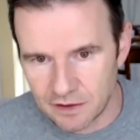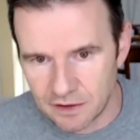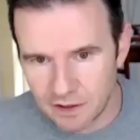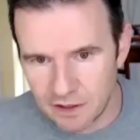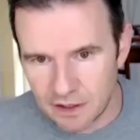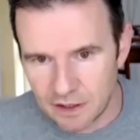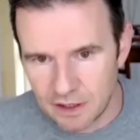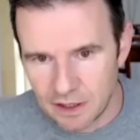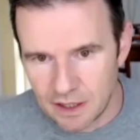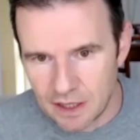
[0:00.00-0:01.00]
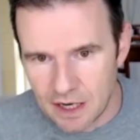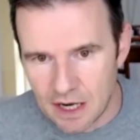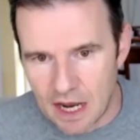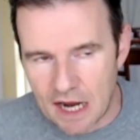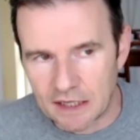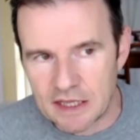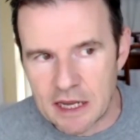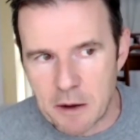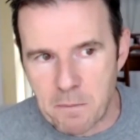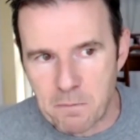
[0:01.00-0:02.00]
And the
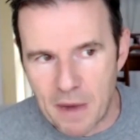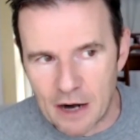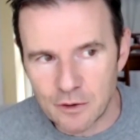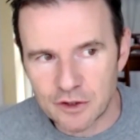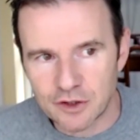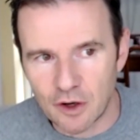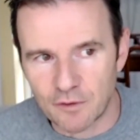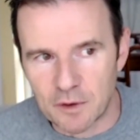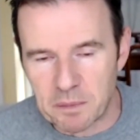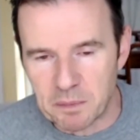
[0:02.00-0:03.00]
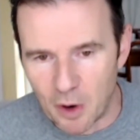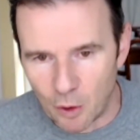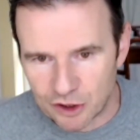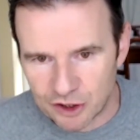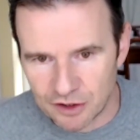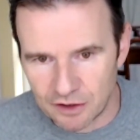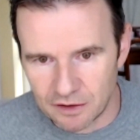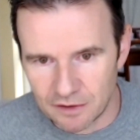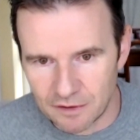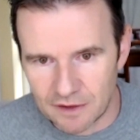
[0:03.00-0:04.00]
amount of emotion
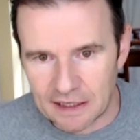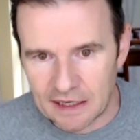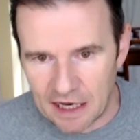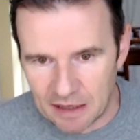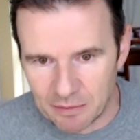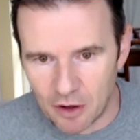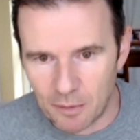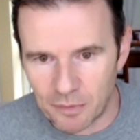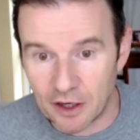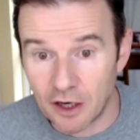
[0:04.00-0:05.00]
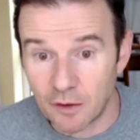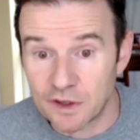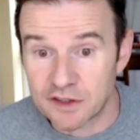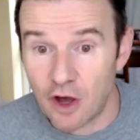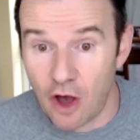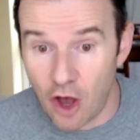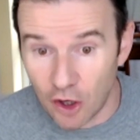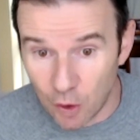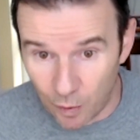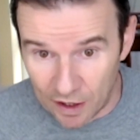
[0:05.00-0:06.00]
that came up that I was
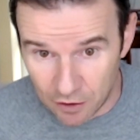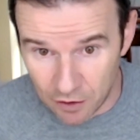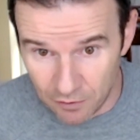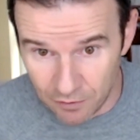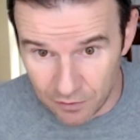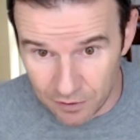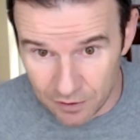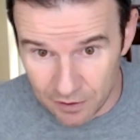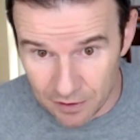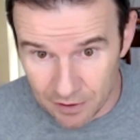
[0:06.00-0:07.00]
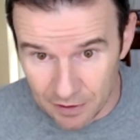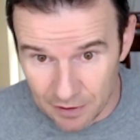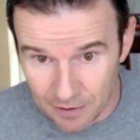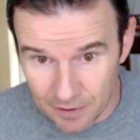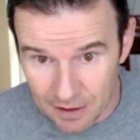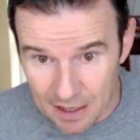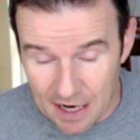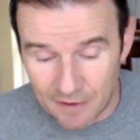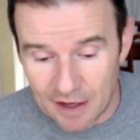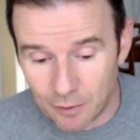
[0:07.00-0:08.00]
unaware of.
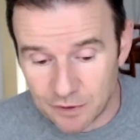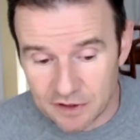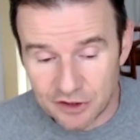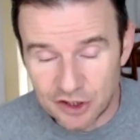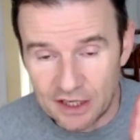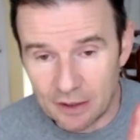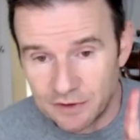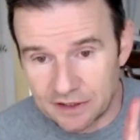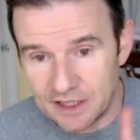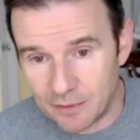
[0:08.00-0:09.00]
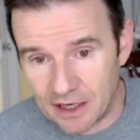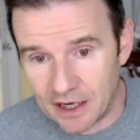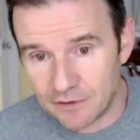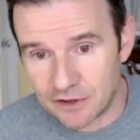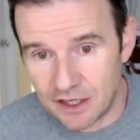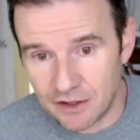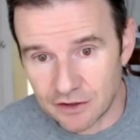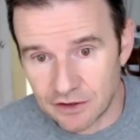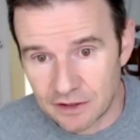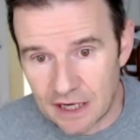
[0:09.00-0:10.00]
And that was the day my life
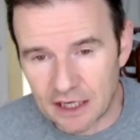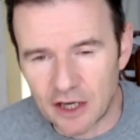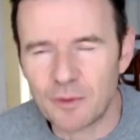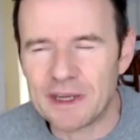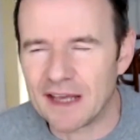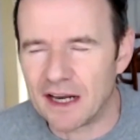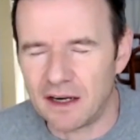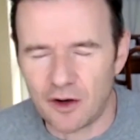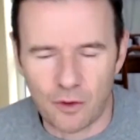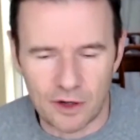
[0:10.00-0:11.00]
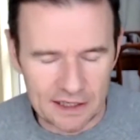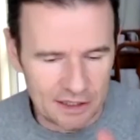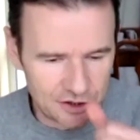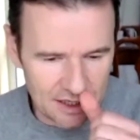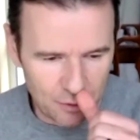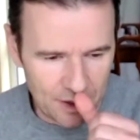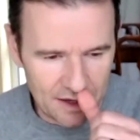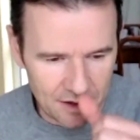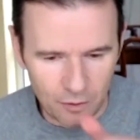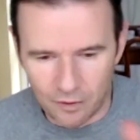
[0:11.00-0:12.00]
changed. And I don't mean that in a corny cliche way
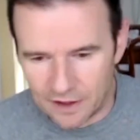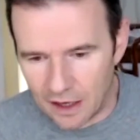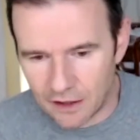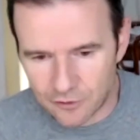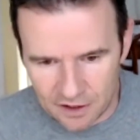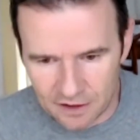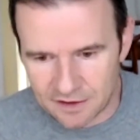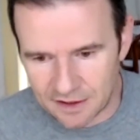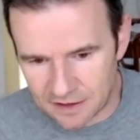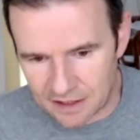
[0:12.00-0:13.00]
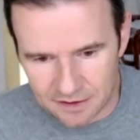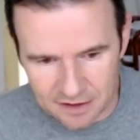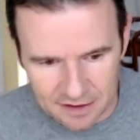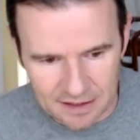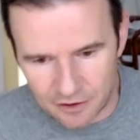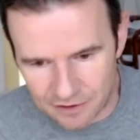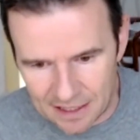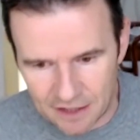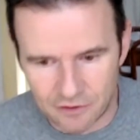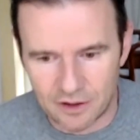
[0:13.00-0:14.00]
that I won the lottery at 6 hours
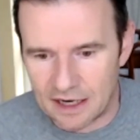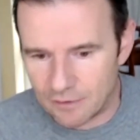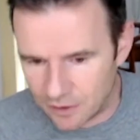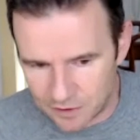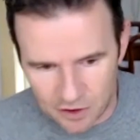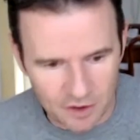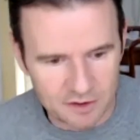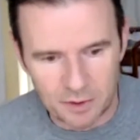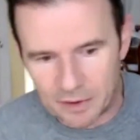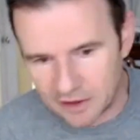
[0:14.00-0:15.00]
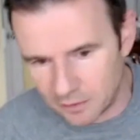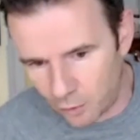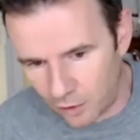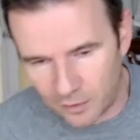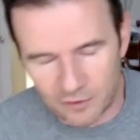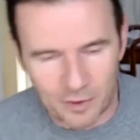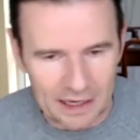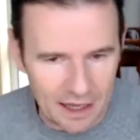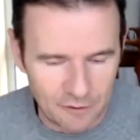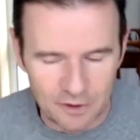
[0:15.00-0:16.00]
later and everything was awesome. I met the woman of my
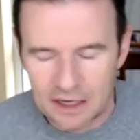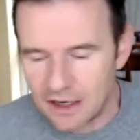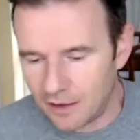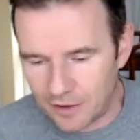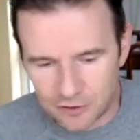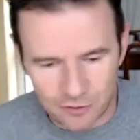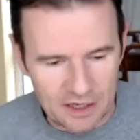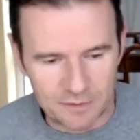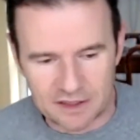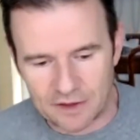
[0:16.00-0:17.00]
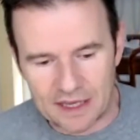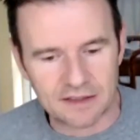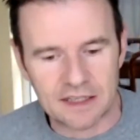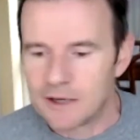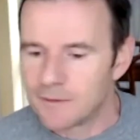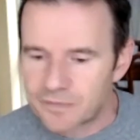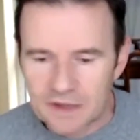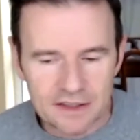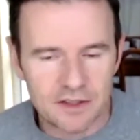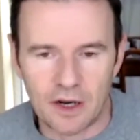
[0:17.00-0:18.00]
life and my dreams and everything else.
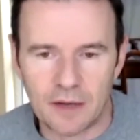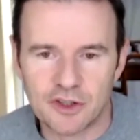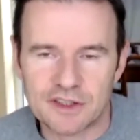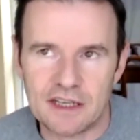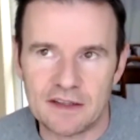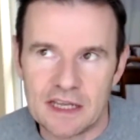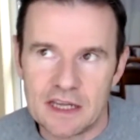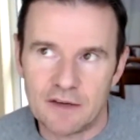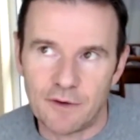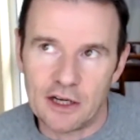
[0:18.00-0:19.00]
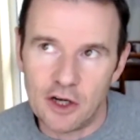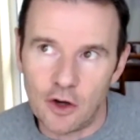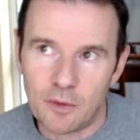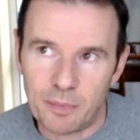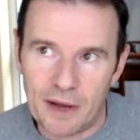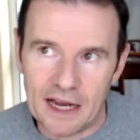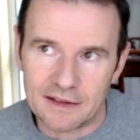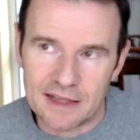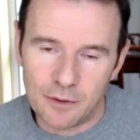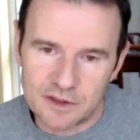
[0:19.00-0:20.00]
That's not, I'm just saying, if I look
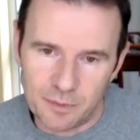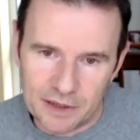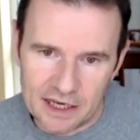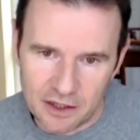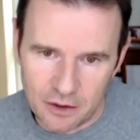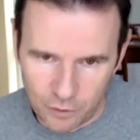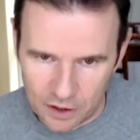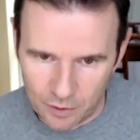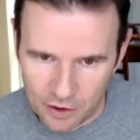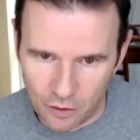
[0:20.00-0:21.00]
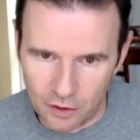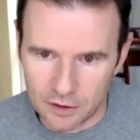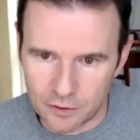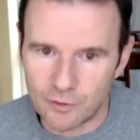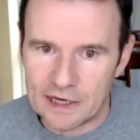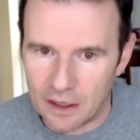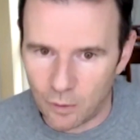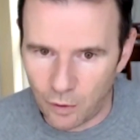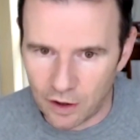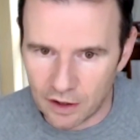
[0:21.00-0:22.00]
back, that was the beginning of what I would call the real
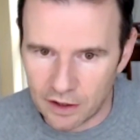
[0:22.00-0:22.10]
work.